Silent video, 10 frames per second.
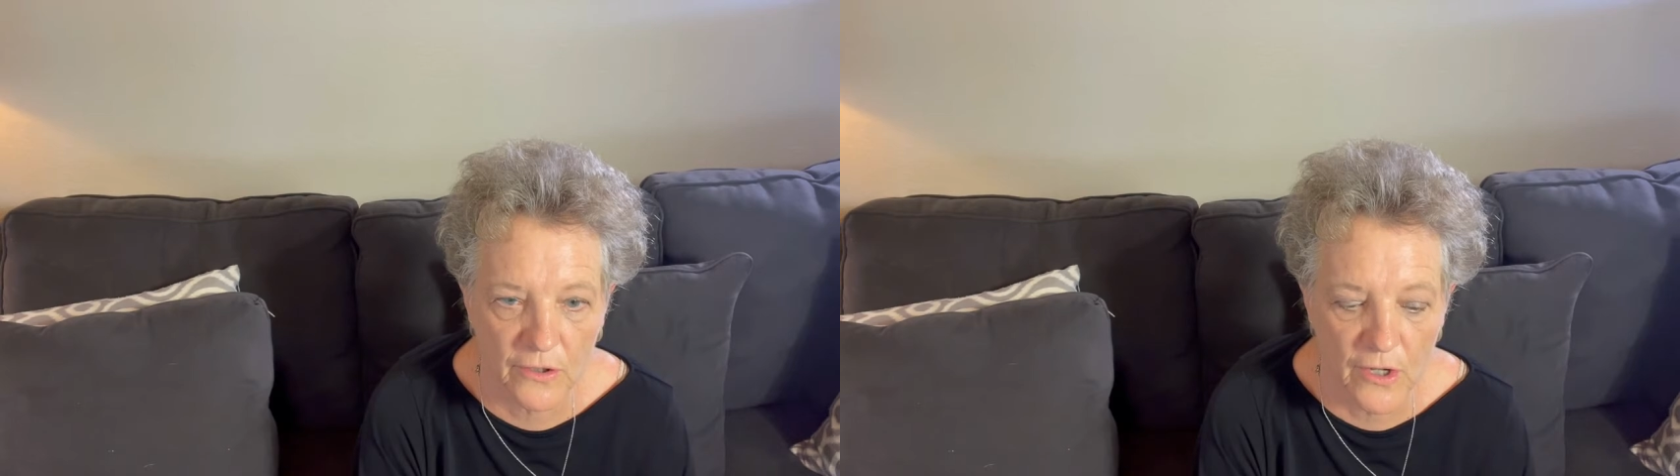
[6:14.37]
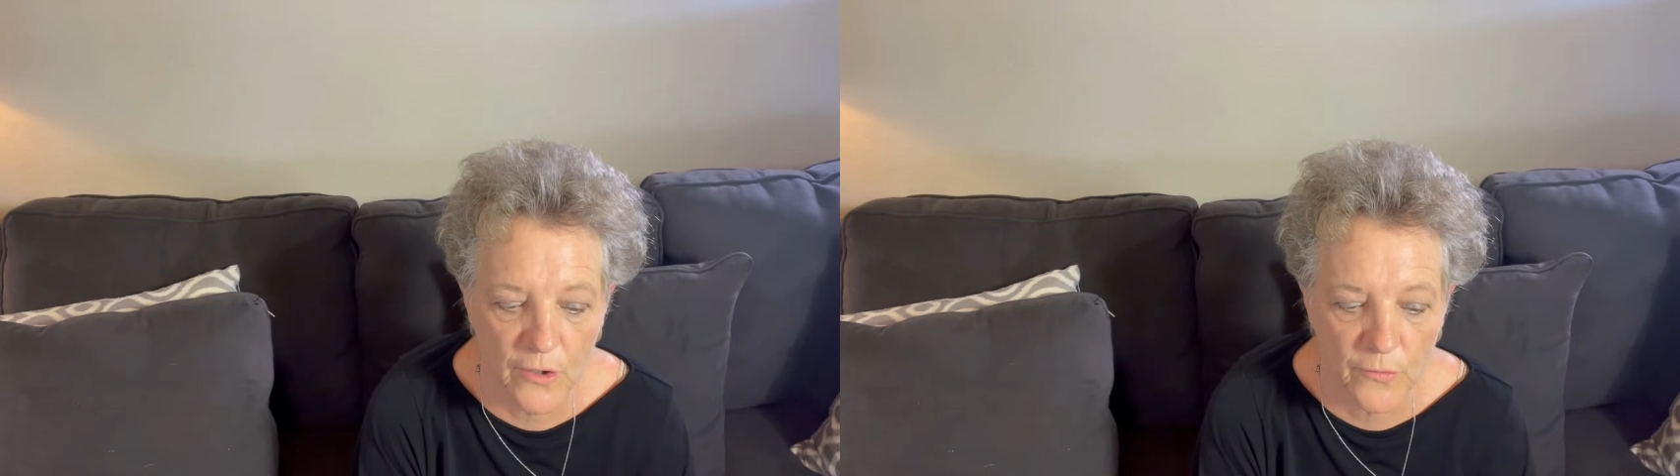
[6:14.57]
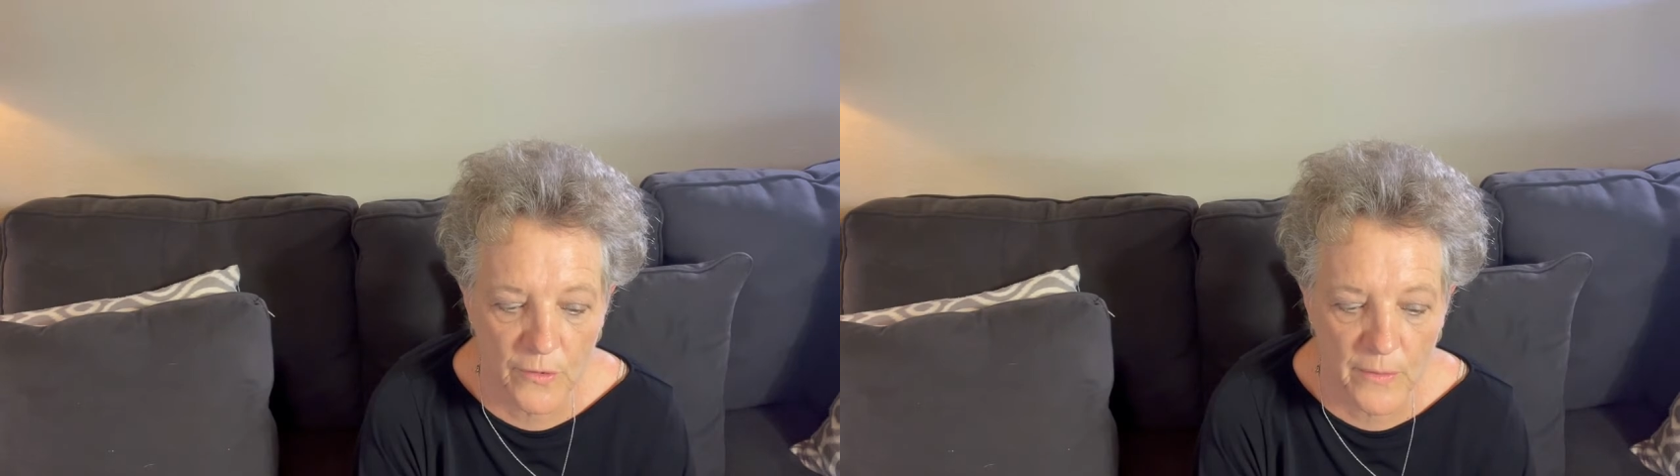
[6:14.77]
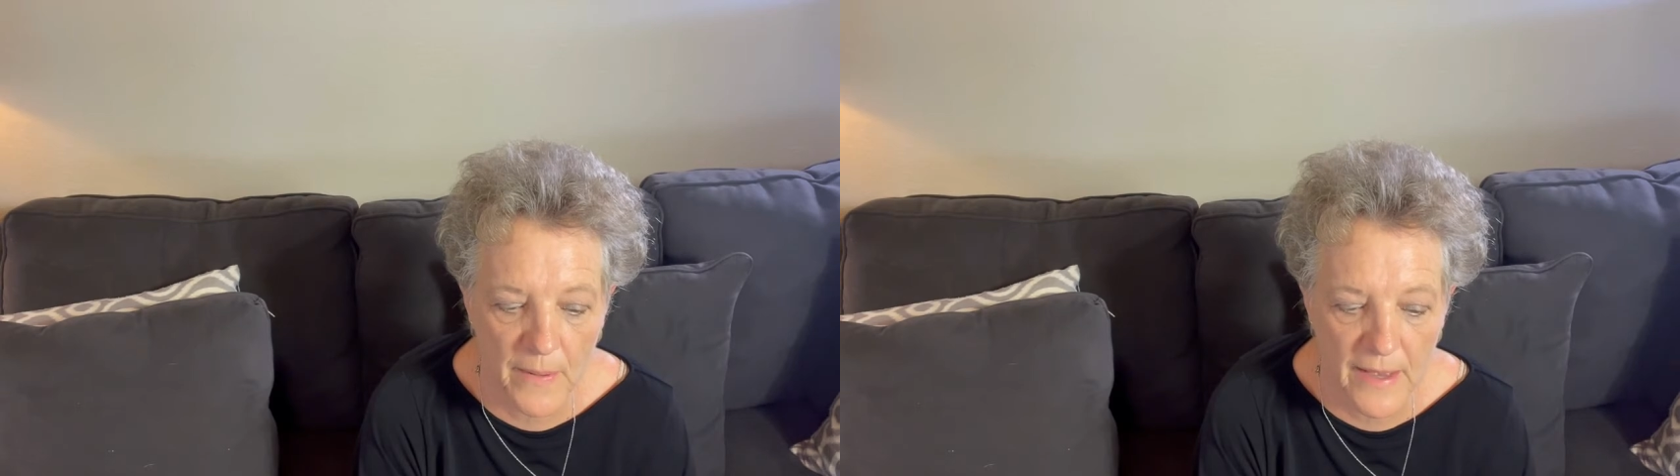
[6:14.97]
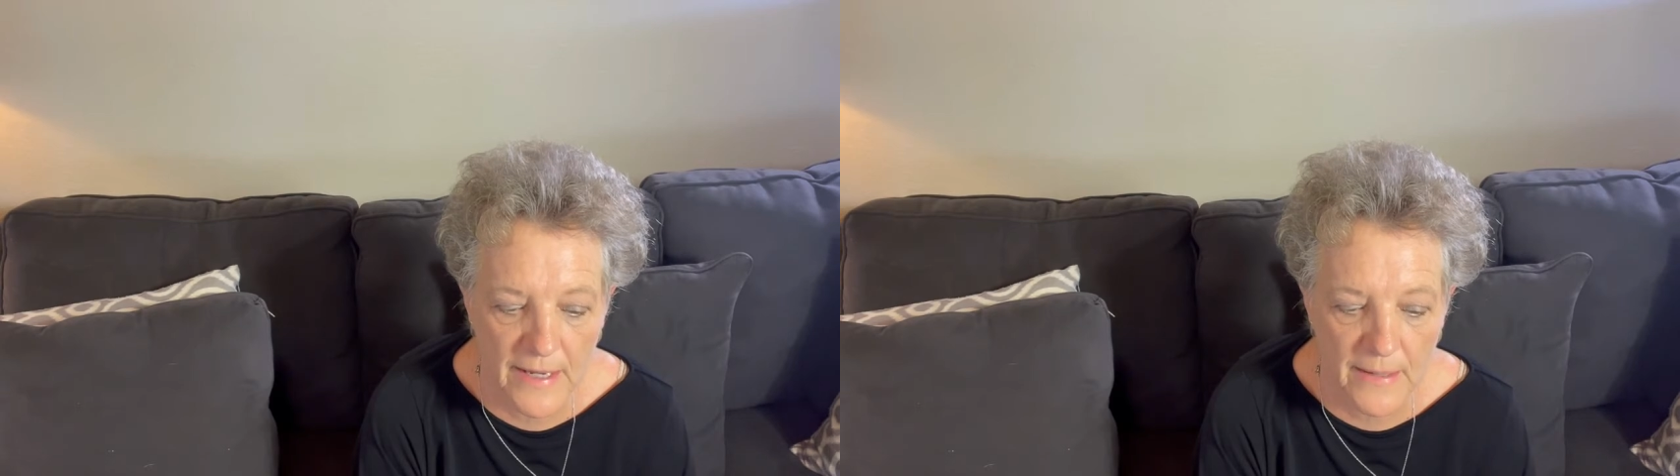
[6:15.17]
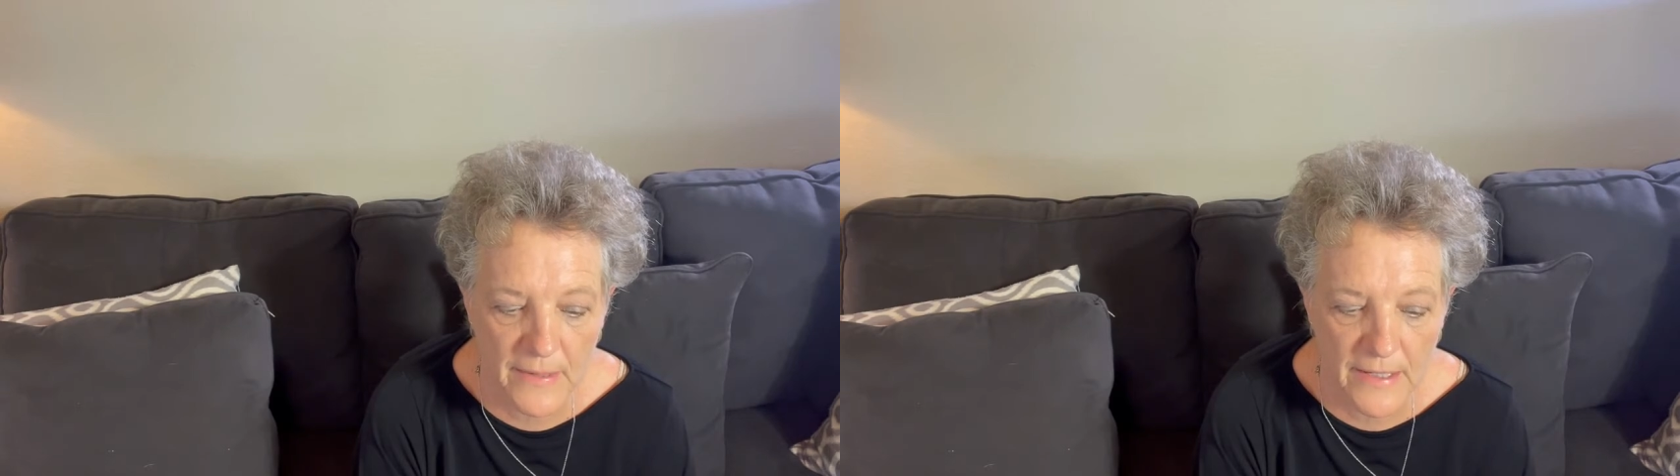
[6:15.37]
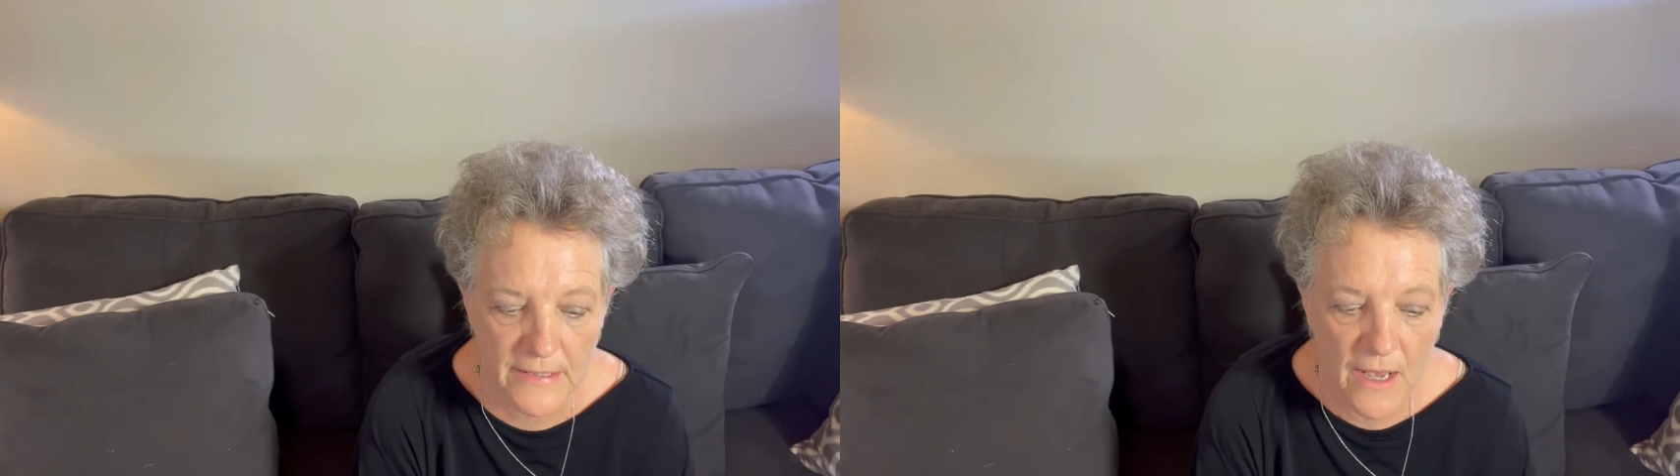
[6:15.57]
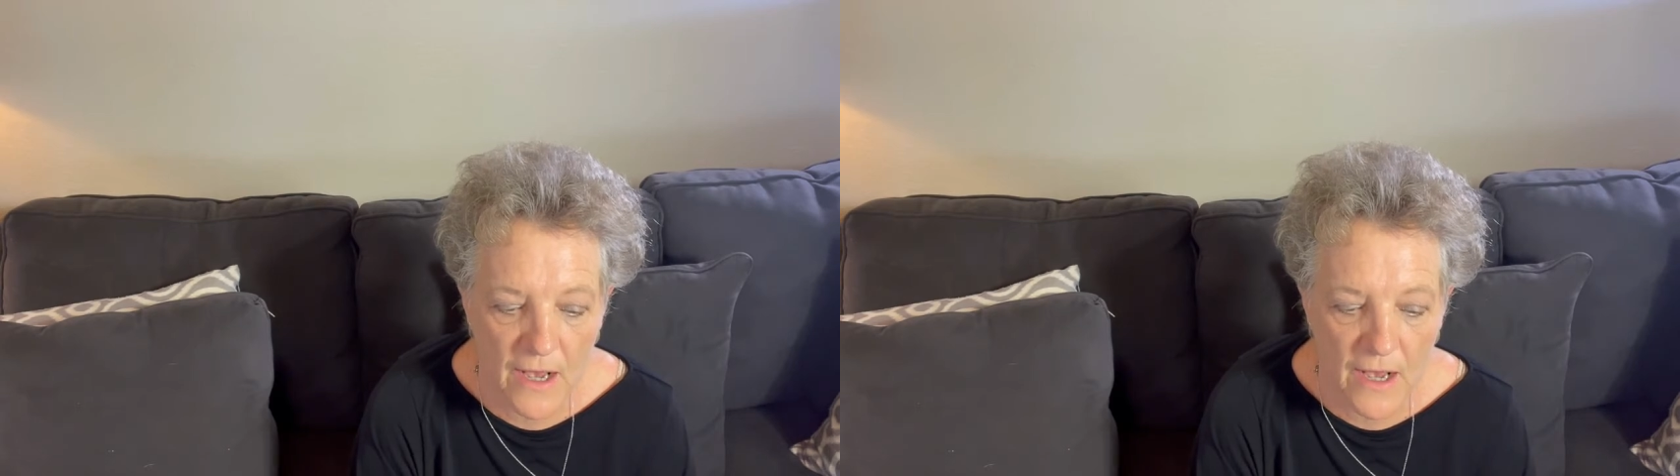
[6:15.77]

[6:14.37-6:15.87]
loan repayment